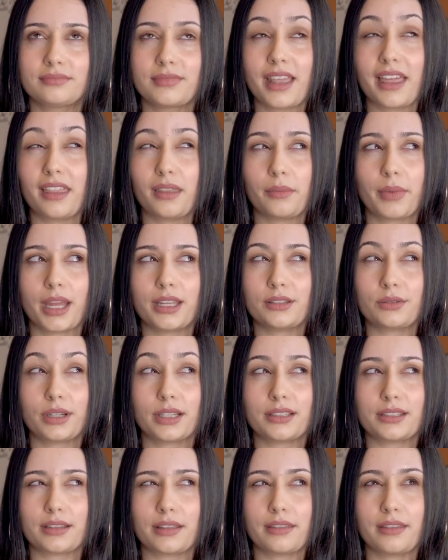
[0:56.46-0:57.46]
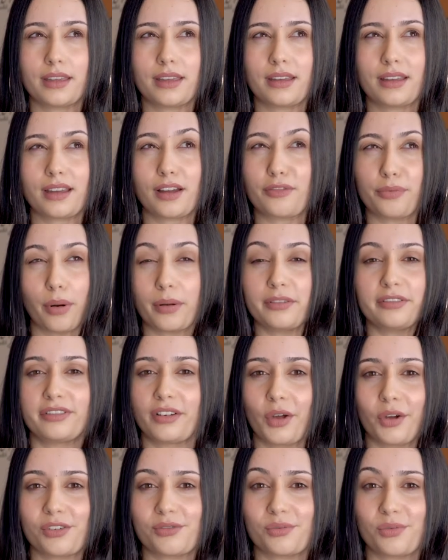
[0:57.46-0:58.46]
They're the main ones I think. I've probably
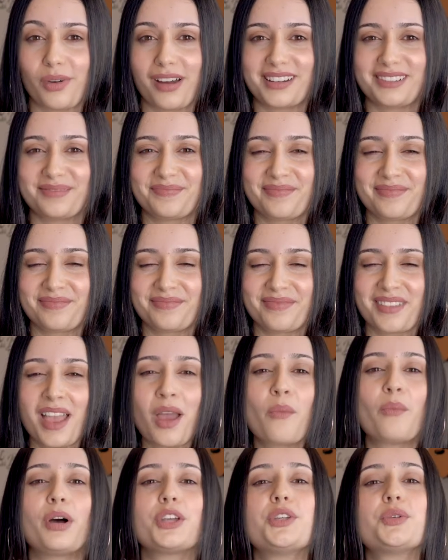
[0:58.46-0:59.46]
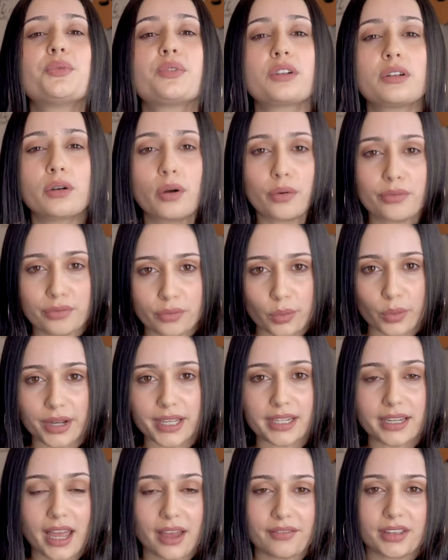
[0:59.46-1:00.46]
forgotten one but you want to
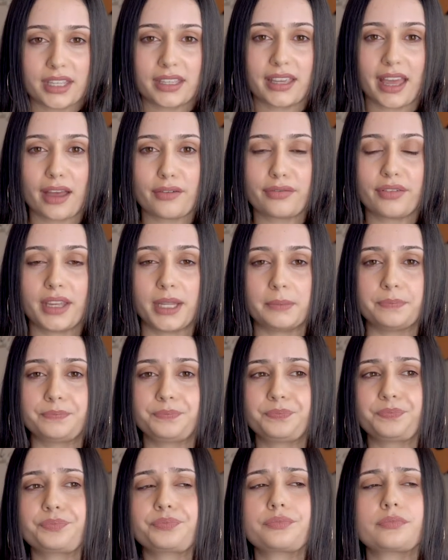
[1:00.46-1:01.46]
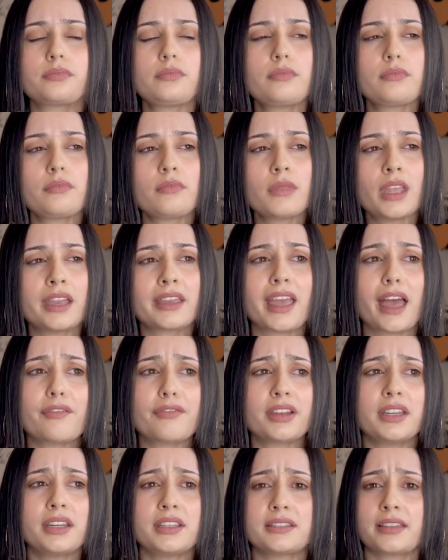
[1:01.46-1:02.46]
avoid having caffeine.
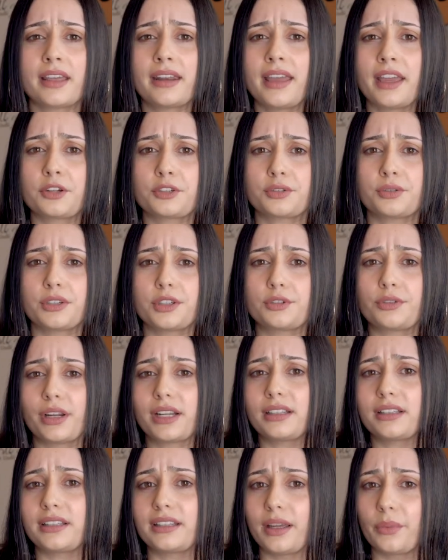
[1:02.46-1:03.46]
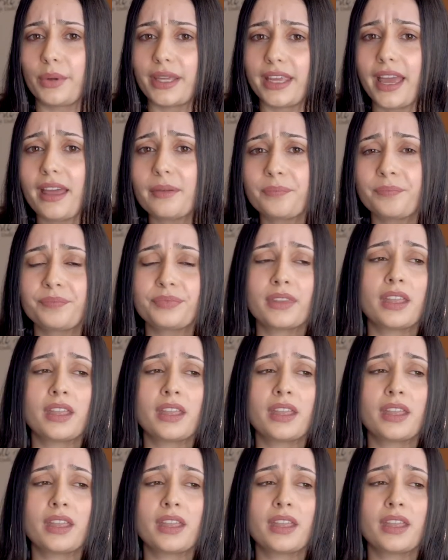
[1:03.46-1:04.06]
Caffeine is that extra adrenaline that we get.